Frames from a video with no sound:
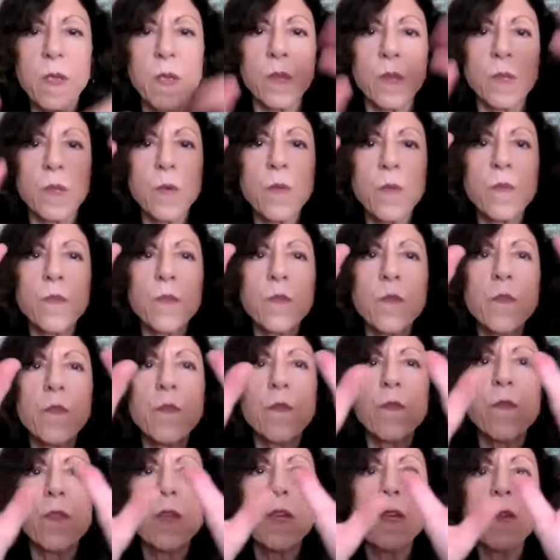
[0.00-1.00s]
So if you
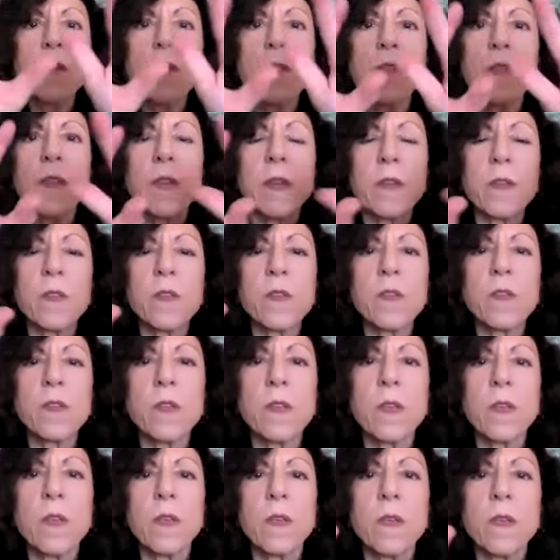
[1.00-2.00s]
feel things,
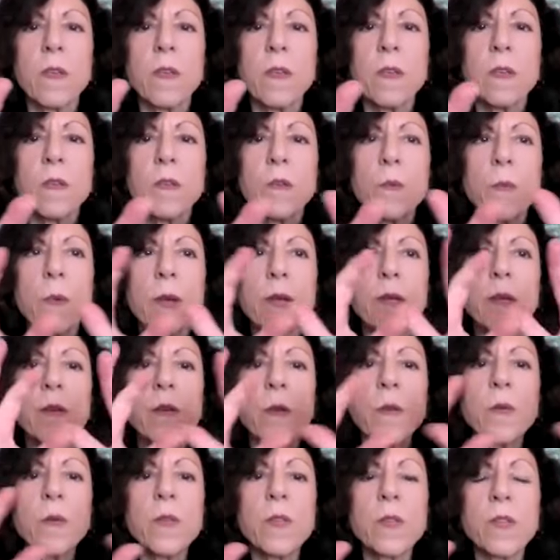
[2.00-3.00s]
you might
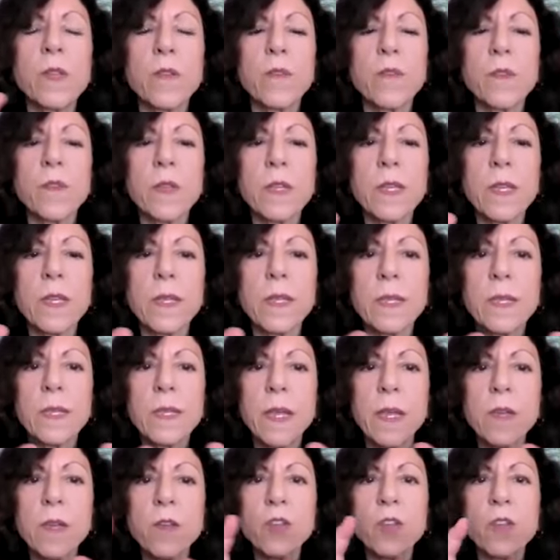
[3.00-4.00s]
notice different
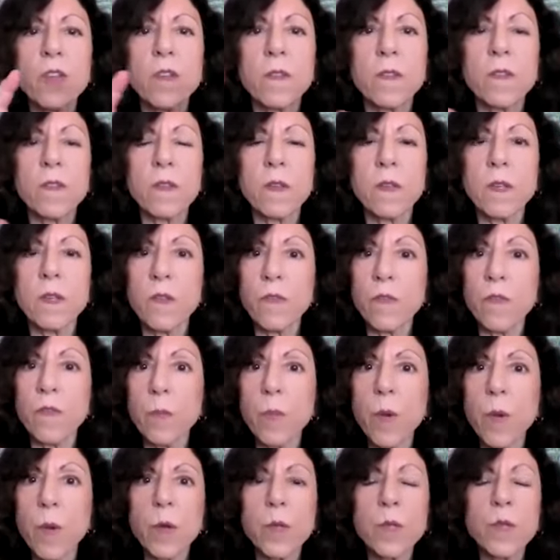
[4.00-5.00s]
sensations in
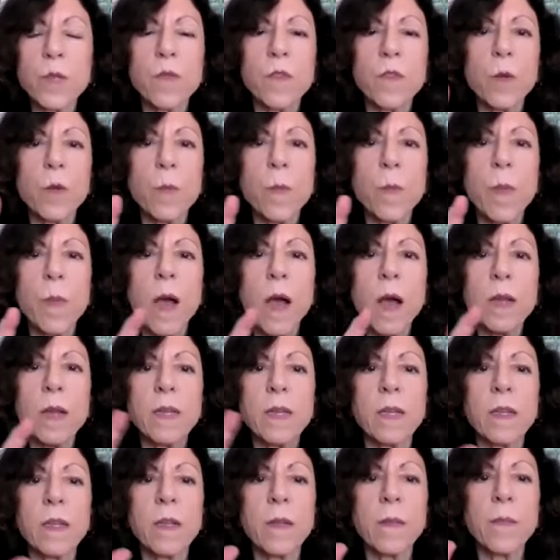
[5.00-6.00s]
different parts of your
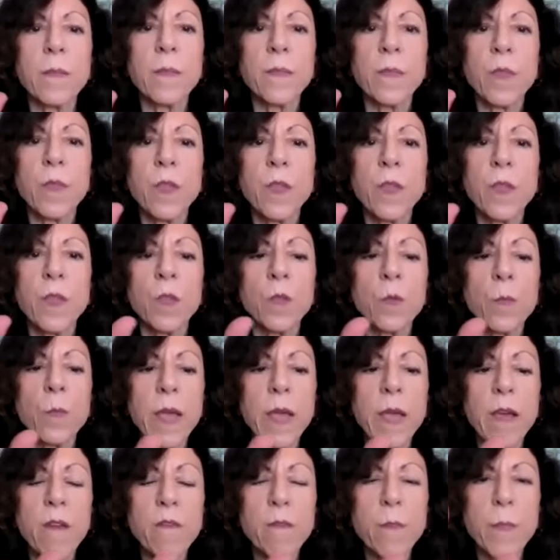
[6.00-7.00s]
body. You
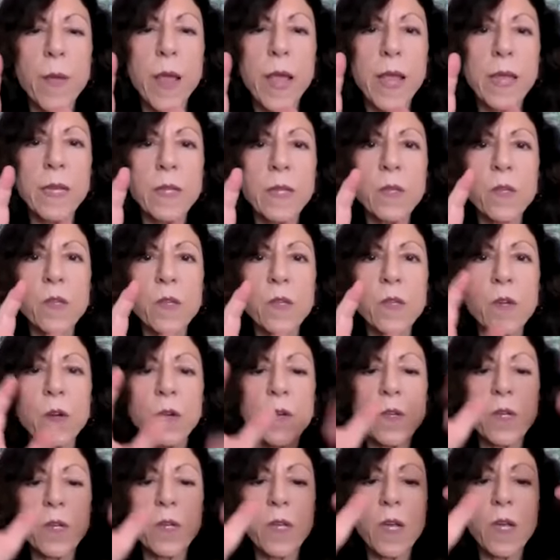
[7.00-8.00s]
may have pain
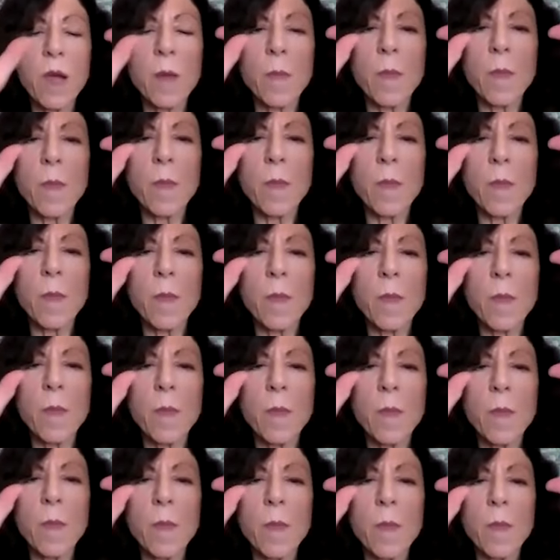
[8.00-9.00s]
start to come up.
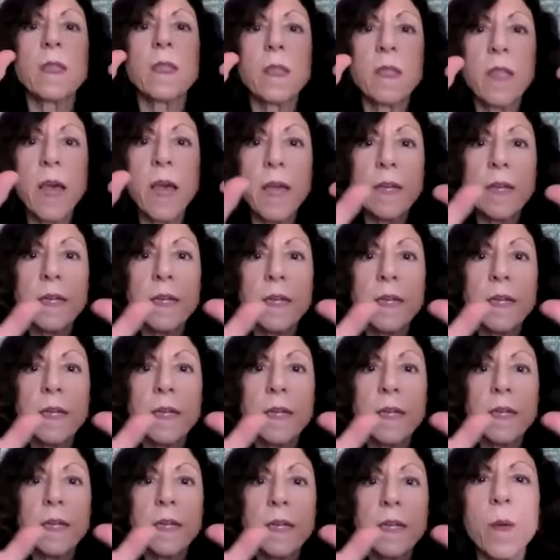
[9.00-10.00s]
Let it
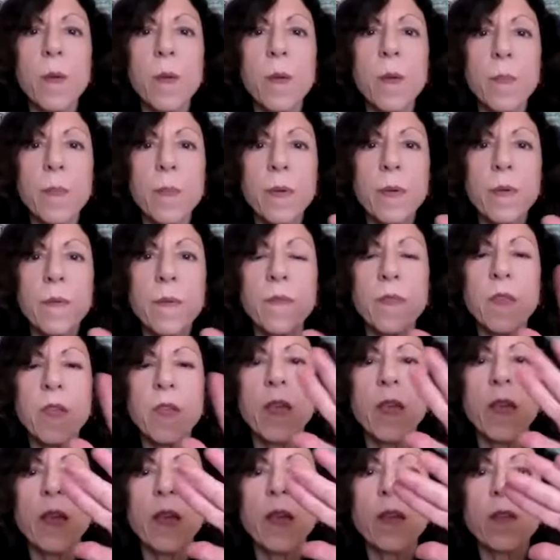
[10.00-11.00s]
come up.
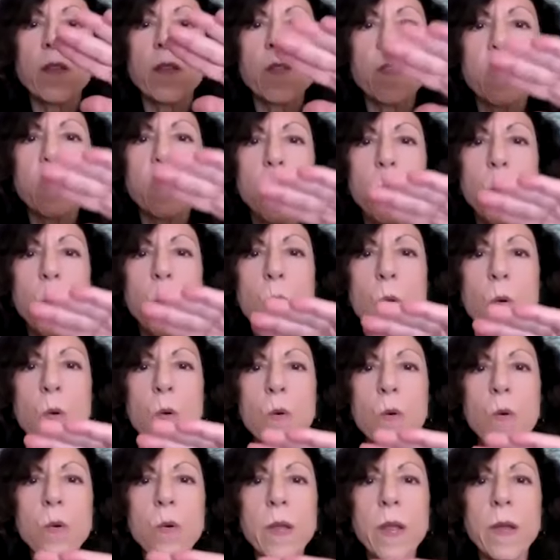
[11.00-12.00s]
It's the
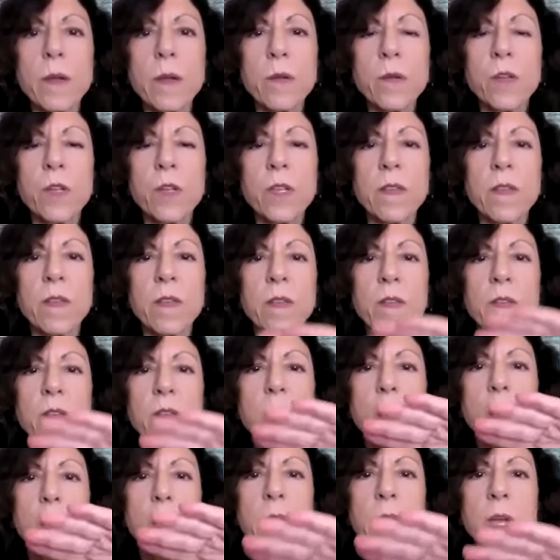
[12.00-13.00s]
old energy that's
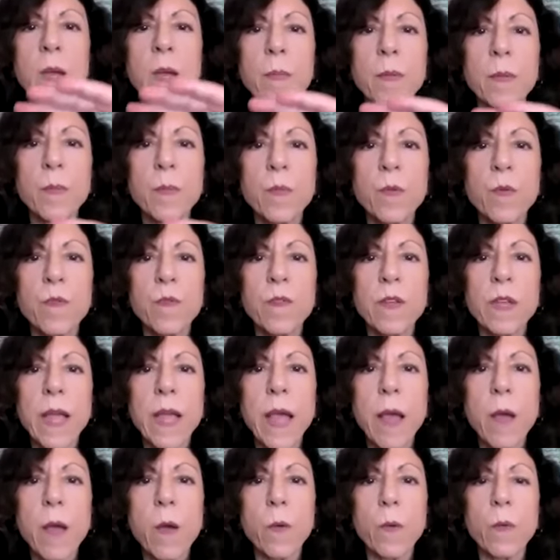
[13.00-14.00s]
coming up and moving
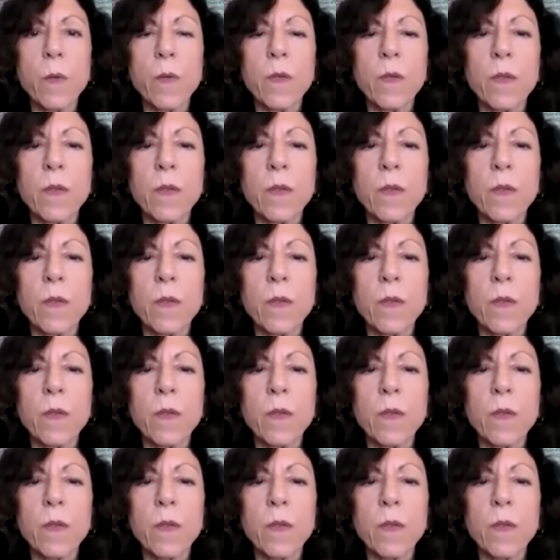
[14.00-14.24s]
out.